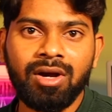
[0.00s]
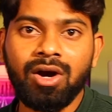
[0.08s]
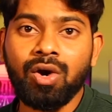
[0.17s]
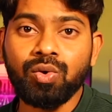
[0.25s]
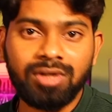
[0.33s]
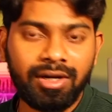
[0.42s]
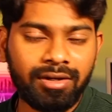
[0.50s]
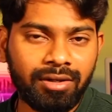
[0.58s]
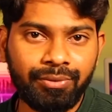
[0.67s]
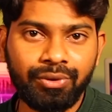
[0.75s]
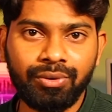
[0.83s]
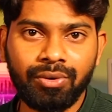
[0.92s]

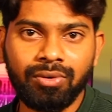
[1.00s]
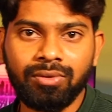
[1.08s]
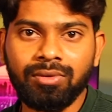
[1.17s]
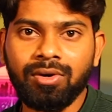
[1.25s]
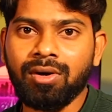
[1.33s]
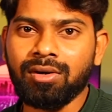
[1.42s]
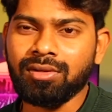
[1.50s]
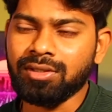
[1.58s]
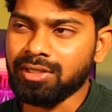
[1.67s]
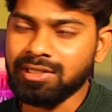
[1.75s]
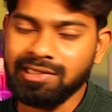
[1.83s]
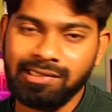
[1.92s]
Ausländer Bureau or
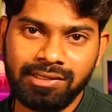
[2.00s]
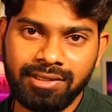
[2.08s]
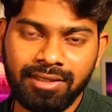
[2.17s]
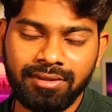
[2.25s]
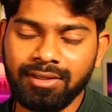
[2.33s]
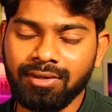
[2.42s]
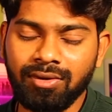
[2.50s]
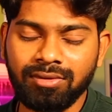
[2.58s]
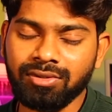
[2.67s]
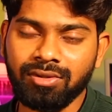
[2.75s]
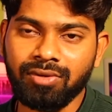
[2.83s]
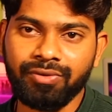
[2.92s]
the city center, or
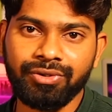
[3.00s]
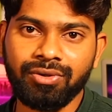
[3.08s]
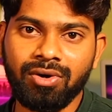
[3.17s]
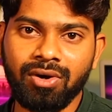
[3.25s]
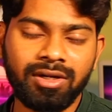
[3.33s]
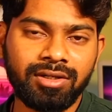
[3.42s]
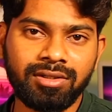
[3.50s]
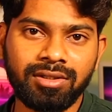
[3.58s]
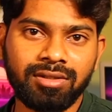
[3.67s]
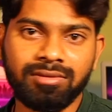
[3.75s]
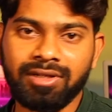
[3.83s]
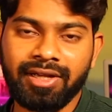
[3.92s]
so how do you call it, the